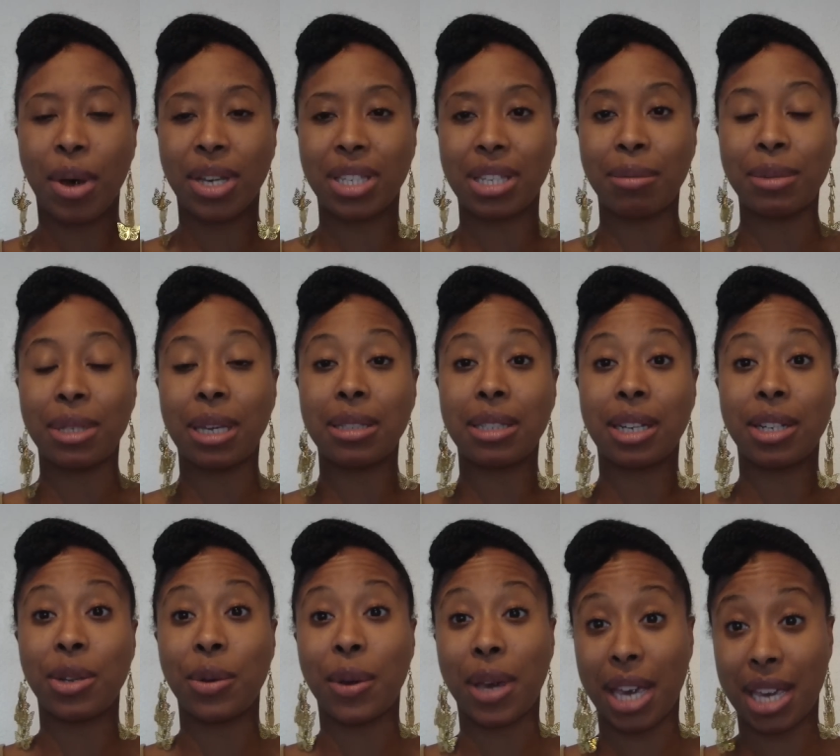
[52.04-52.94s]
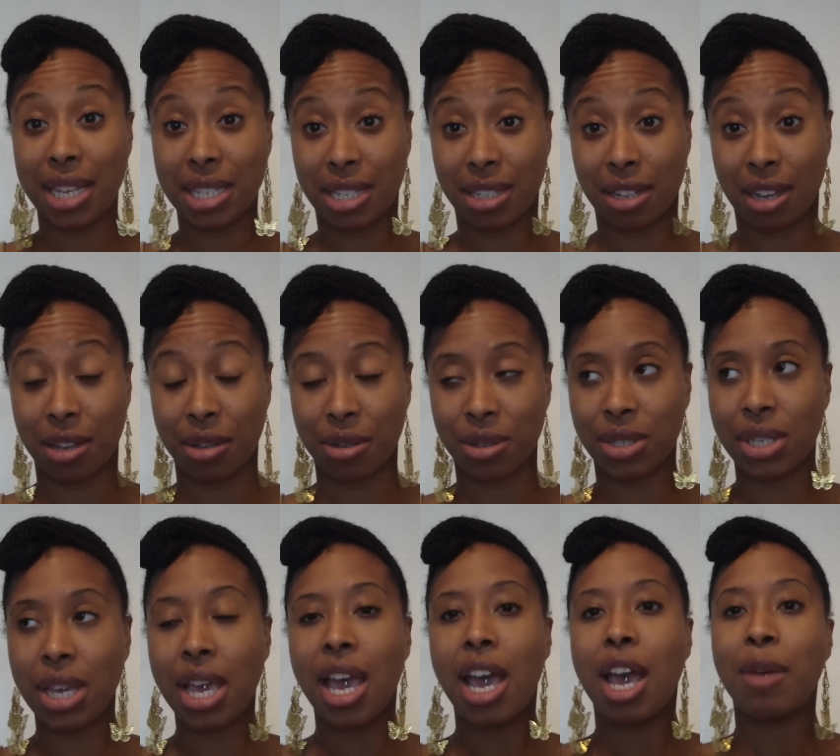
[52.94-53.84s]
but sometimes I do
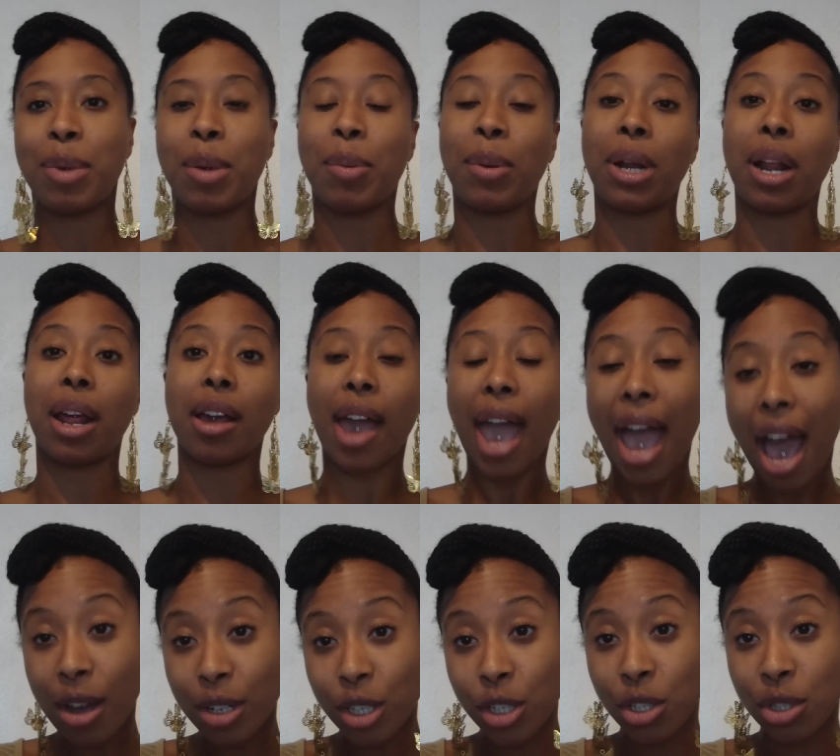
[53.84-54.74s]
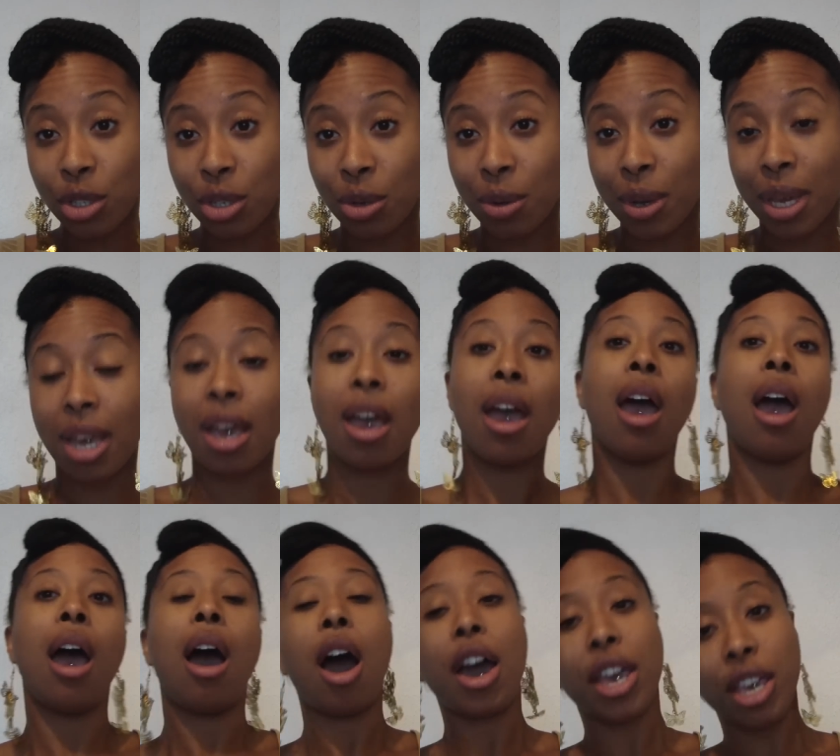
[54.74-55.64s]
hairstyles. People are like, how did you do it?
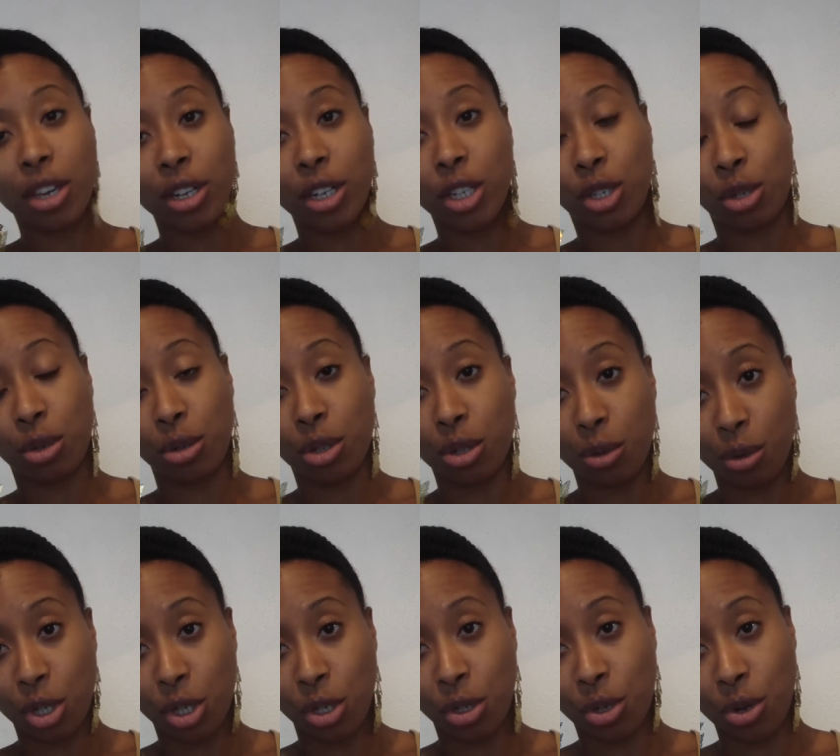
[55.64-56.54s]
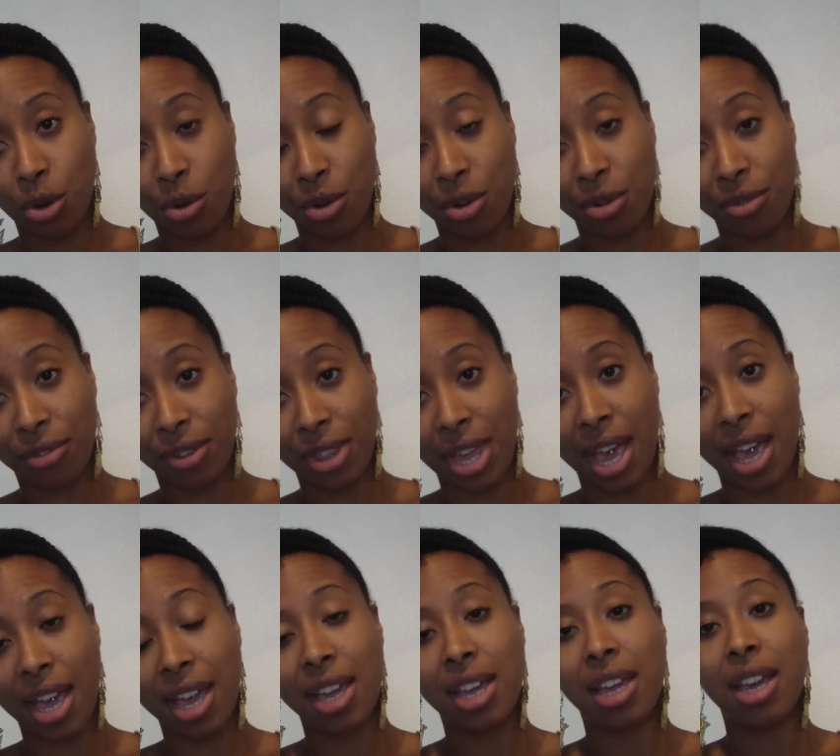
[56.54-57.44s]
Are you gonna do a tutorial for
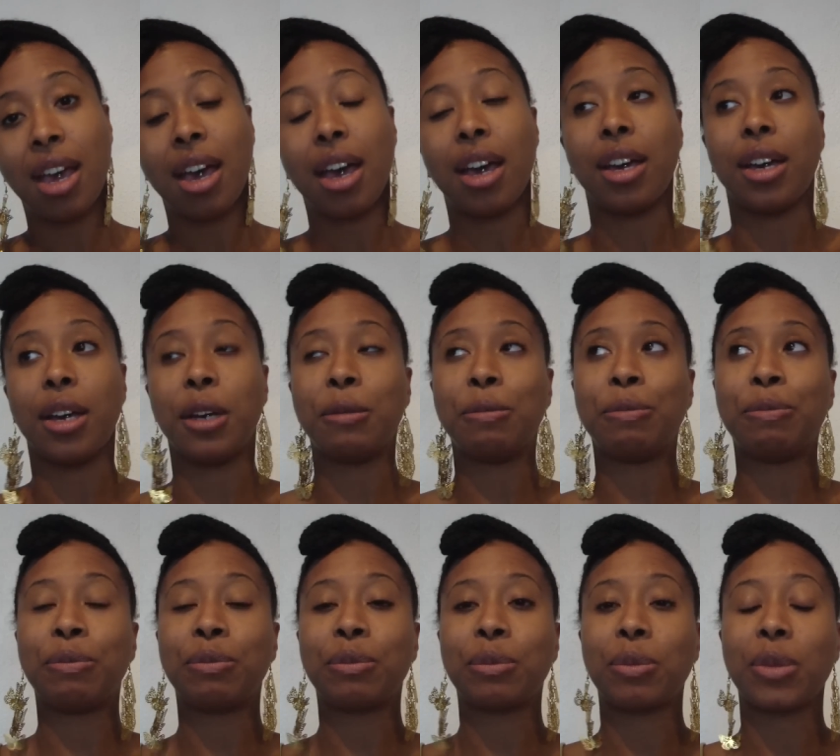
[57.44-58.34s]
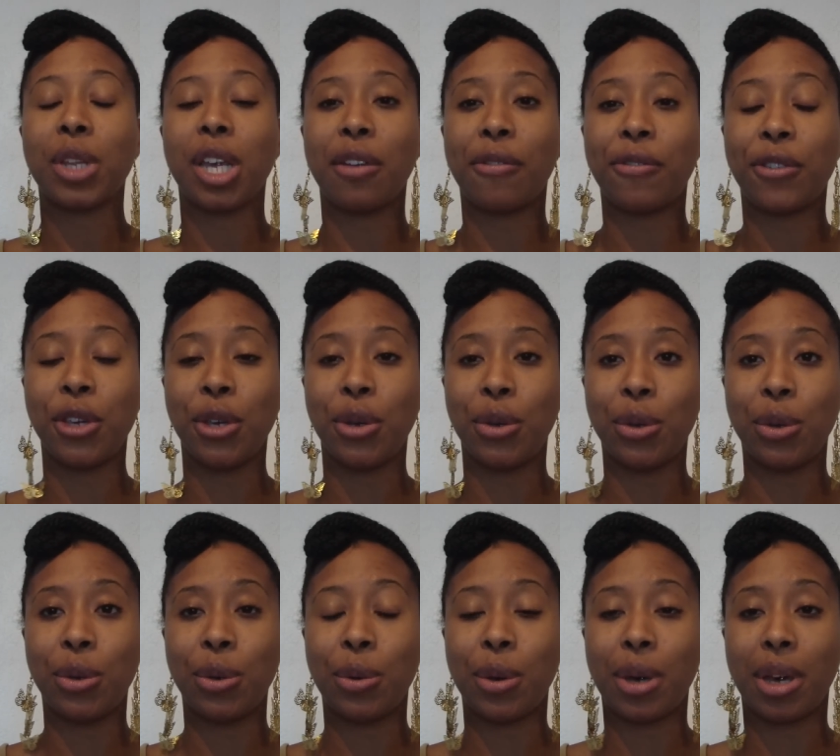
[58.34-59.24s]
that? Um, if
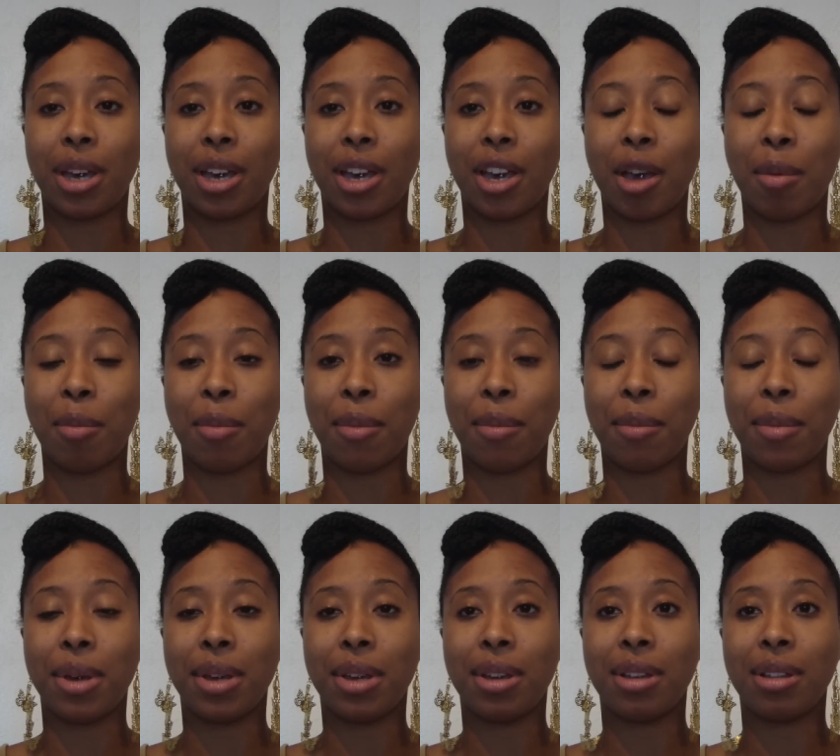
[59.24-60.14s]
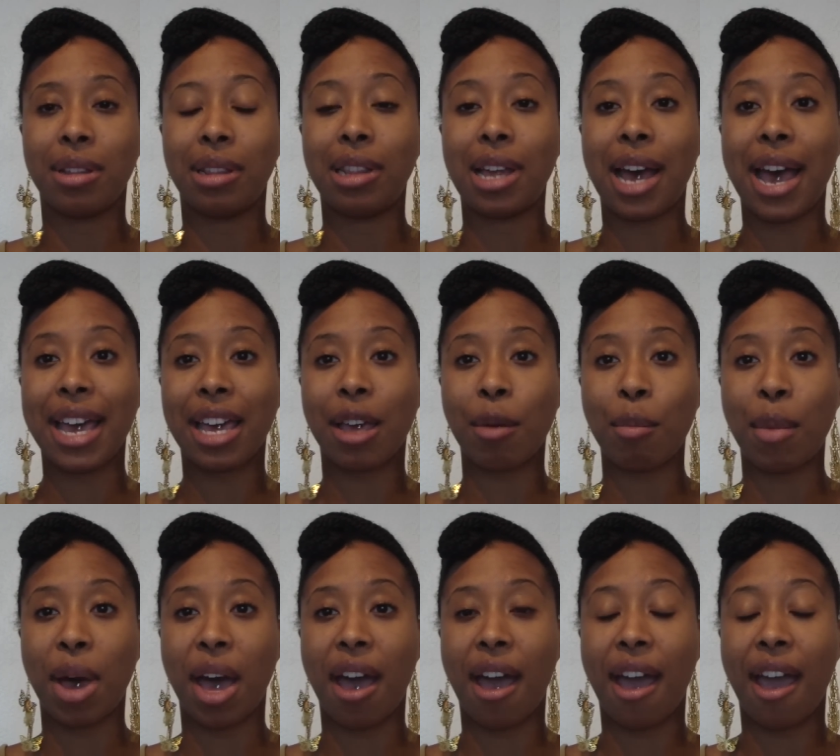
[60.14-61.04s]
you um, like
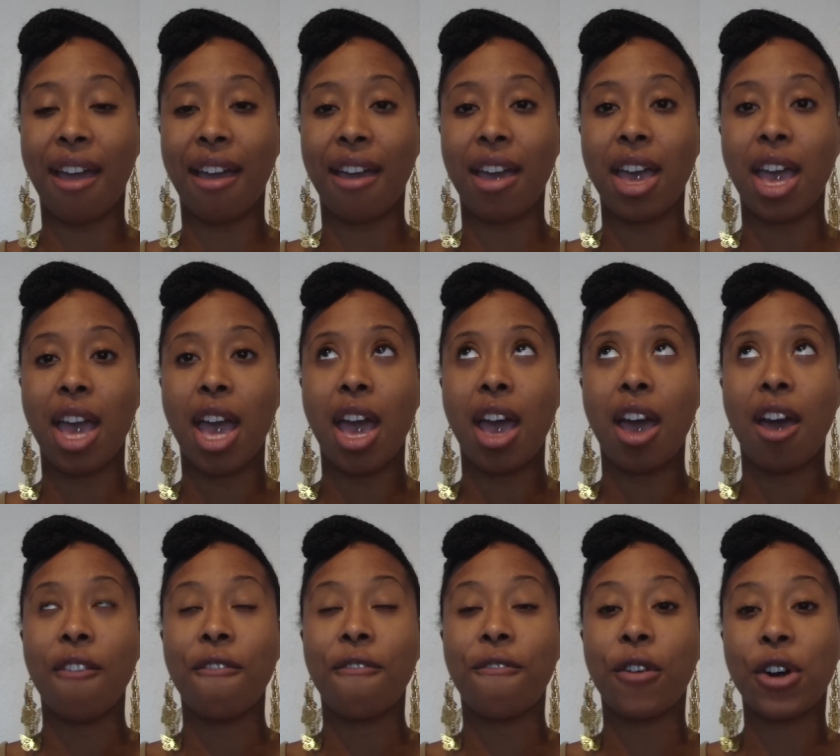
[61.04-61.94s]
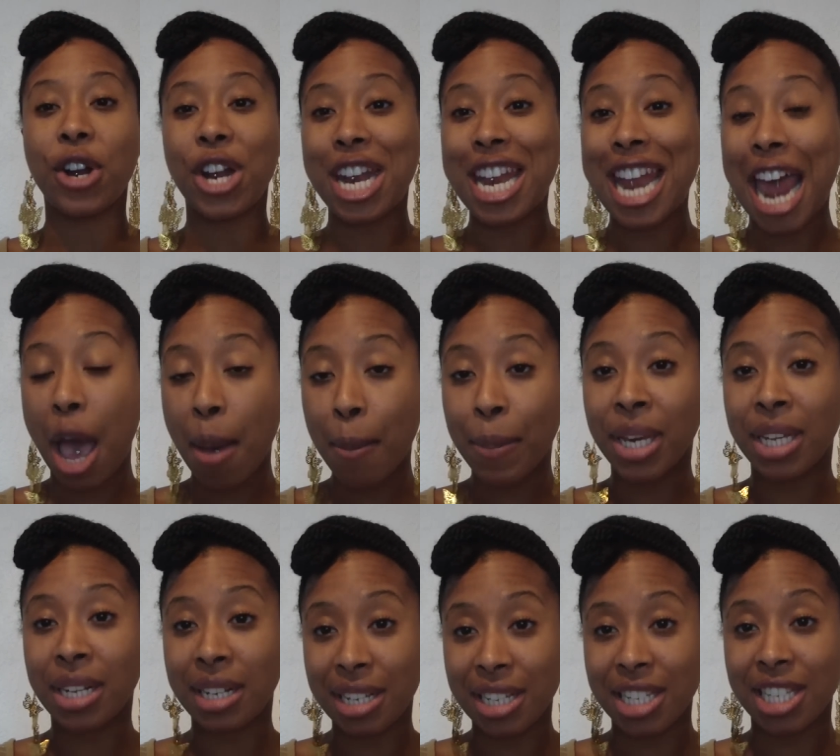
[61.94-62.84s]
my For
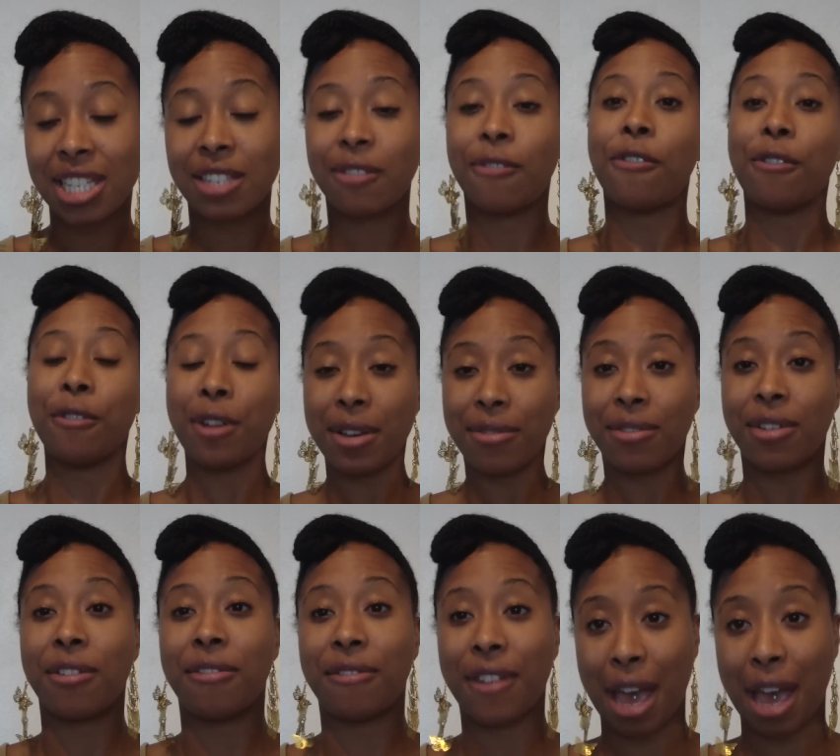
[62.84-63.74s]
Nappiness Forever